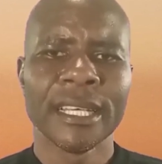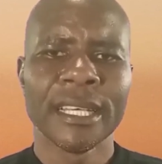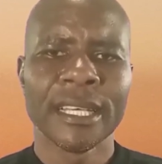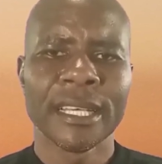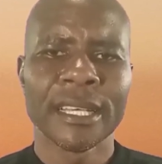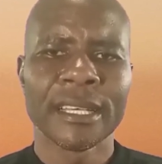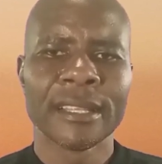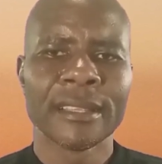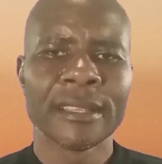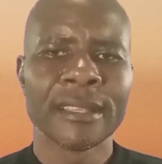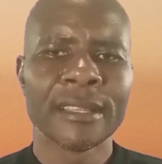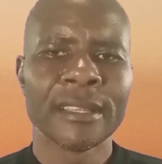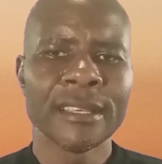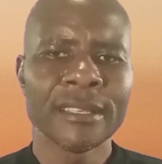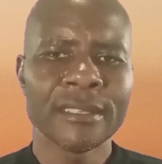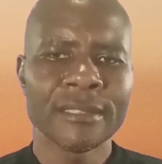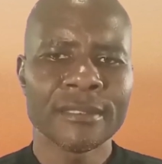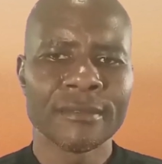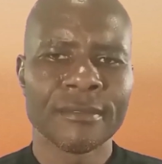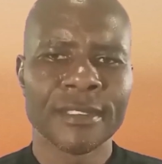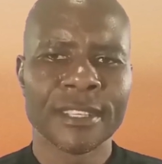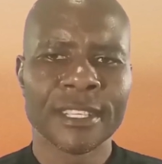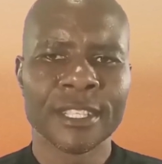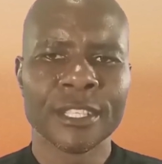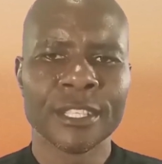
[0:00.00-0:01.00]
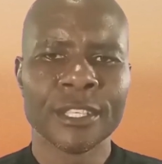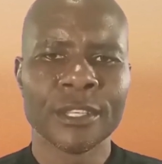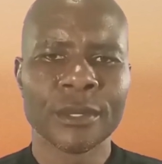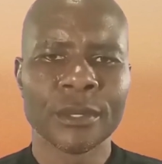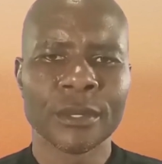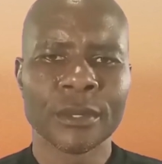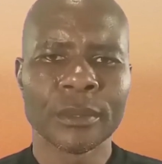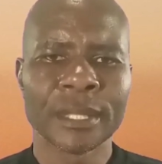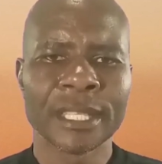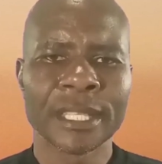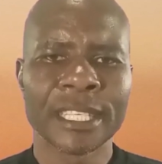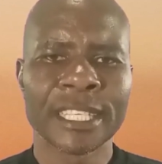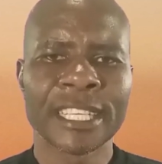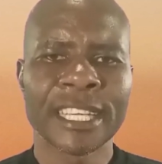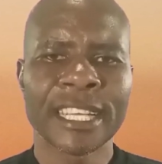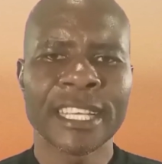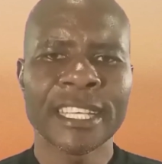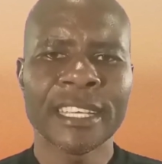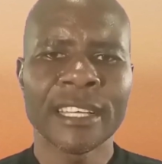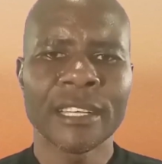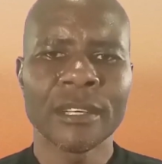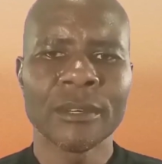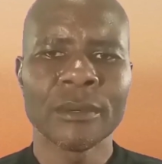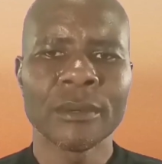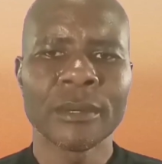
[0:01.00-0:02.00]
In this video, we
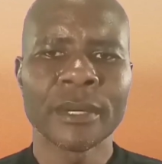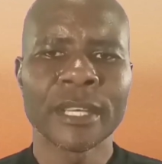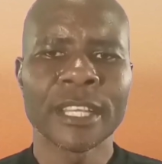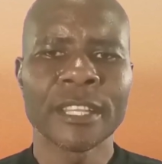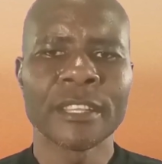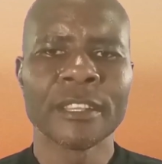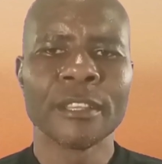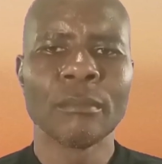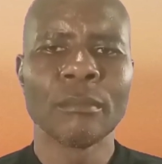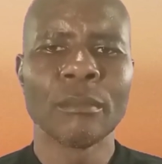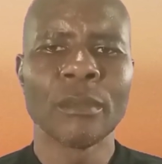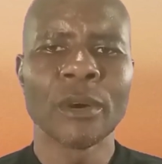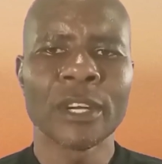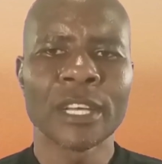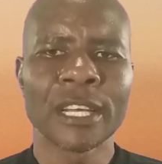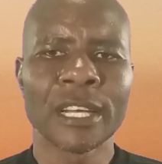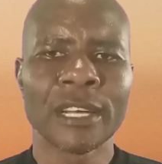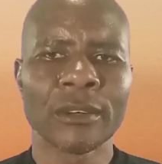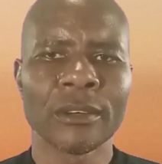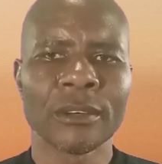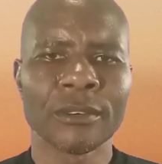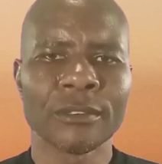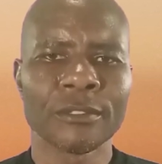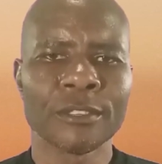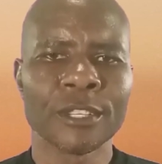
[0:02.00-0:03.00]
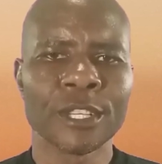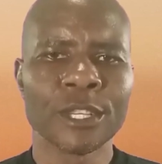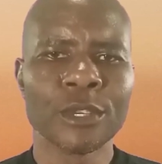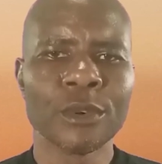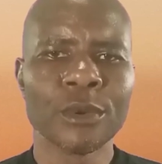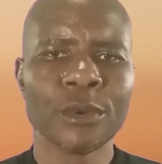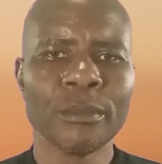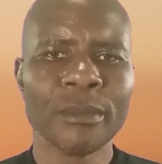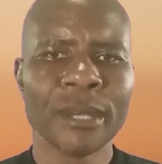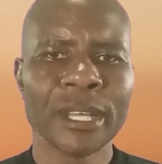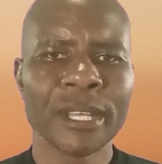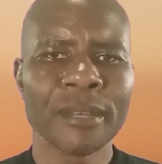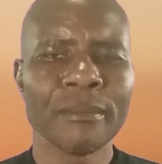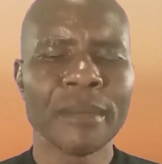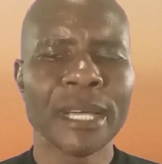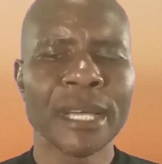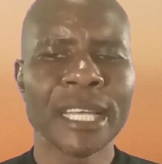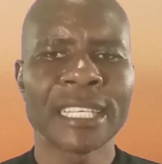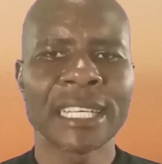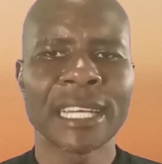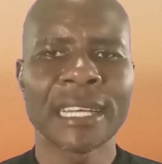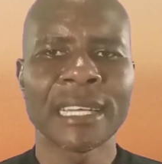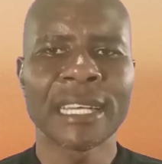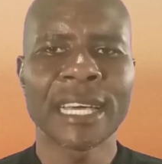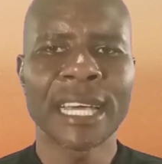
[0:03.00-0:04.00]
take a look at the model of the human
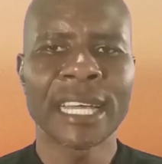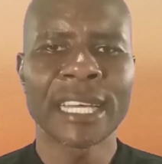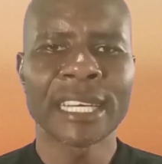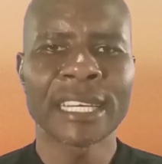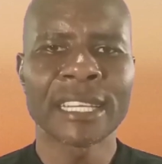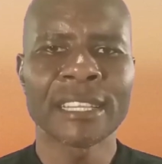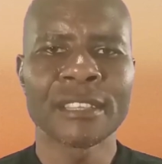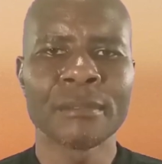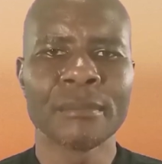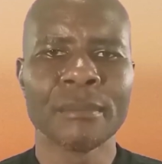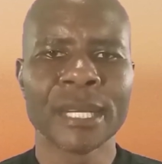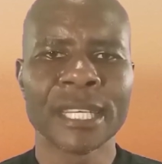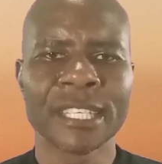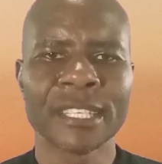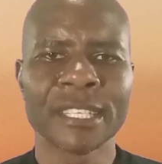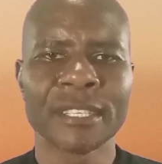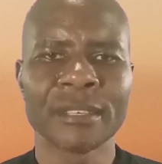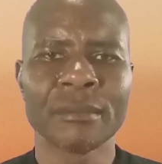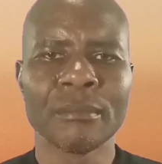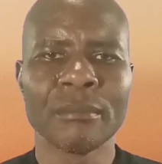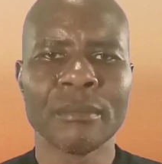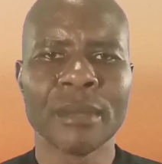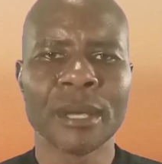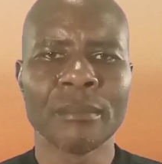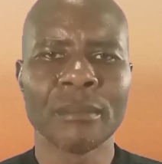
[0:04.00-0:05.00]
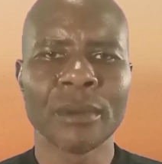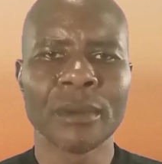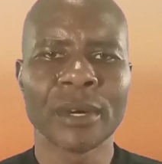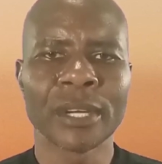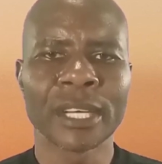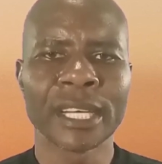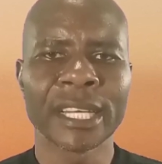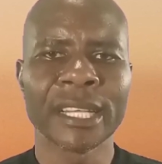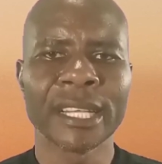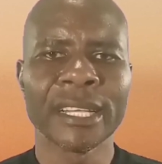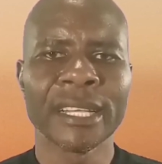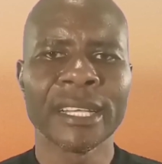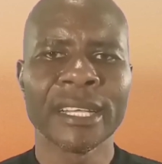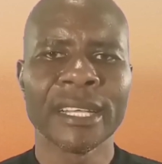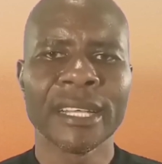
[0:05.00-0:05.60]
mental arithmetic memory